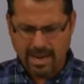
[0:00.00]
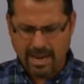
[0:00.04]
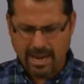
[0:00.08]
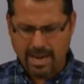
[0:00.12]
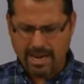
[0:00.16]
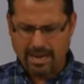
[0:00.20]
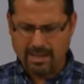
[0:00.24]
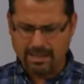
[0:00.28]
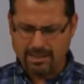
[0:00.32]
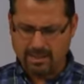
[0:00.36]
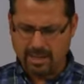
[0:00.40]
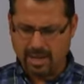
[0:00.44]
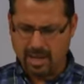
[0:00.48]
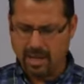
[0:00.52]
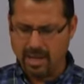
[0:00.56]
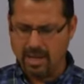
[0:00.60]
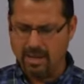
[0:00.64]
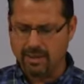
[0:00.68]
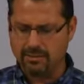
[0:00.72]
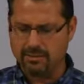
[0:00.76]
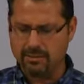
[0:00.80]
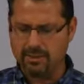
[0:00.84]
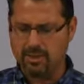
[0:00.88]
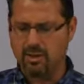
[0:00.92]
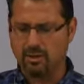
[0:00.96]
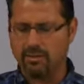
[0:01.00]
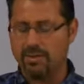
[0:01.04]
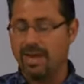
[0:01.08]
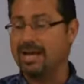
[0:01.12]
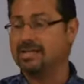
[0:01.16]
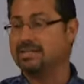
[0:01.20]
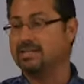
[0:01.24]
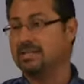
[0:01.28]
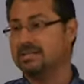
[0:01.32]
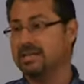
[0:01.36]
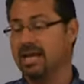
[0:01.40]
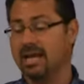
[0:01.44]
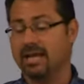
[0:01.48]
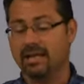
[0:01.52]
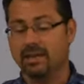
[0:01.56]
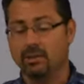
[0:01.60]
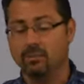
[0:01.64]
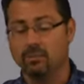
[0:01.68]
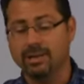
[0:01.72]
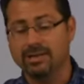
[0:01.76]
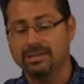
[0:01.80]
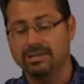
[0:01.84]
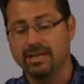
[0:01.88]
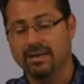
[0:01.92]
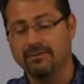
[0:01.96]
And, uh, you know, that's exactly
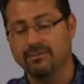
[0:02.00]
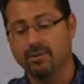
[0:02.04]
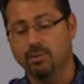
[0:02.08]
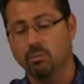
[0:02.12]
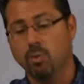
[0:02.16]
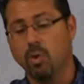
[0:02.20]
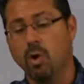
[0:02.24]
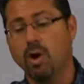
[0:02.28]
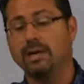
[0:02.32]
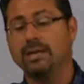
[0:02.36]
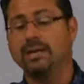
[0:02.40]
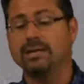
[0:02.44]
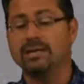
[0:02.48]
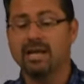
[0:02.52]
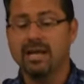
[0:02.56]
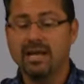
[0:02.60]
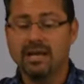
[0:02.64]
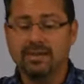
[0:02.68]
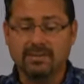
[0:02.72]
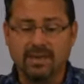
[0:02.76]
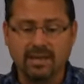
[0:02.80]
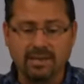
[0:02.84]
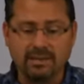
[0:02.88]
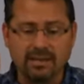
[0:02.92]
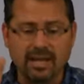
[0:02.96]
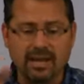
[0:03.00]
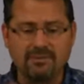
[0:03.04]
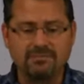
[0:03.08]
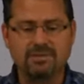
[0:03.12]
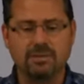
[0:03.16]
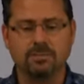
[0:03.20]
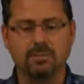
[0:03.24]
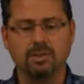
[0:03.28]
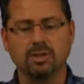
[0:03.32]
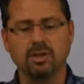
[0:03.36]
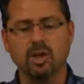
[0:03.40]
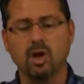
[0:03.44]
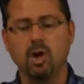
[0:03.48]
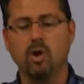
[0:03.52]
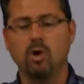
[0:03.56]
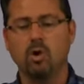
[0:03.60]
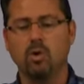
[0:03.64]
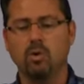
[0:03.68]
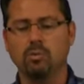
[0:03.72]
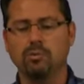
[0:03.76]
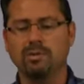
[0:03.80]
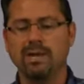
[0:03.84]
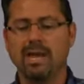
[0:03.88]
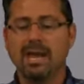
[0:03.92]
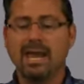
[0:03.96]
what David wanted. They left him
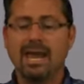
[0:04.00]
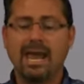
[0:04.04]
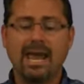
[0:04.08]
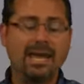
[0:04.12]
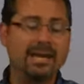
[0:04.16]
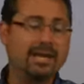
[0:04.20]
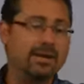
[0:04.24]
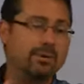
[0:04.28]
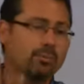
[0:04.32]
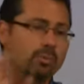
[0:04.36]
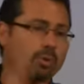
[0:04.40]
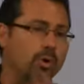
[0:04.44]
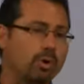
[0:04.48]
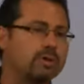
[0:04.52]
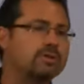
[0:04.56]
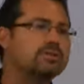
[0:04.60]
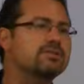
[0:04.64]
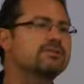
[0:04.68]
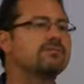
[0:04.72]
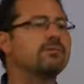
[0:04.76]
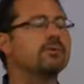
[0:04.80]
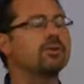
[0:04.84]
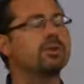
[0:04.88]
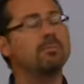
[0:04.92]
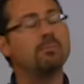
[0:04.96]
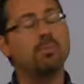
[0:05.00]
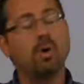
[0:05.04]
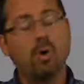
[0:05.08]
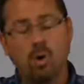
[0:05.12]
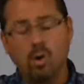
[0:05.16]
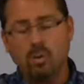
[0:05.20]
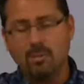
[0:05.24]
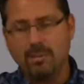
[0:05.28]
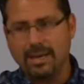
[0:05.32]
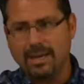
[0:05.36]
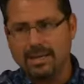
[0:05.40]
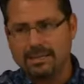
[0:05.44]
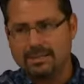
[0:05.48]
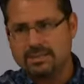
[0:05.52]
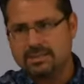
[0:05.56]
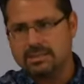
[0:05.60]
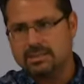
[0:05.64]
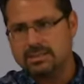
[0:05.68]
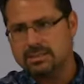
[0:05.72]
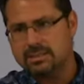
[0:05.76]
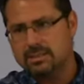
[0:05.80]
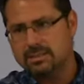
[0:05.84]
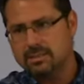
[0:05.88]
alone, and it works for the moment.